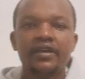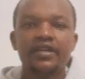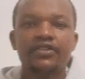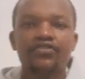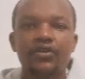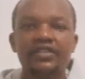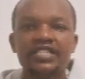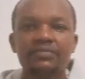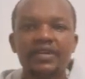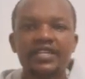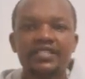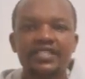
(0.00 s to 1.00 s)
So this
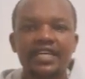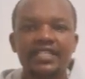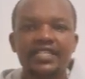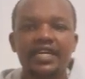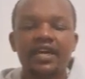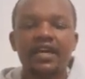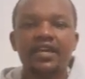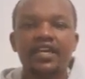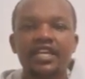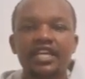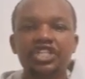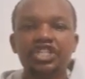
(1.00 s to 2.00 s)
means that
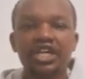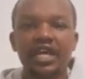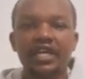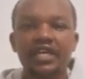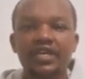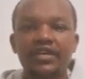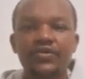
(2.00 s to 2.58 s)
initially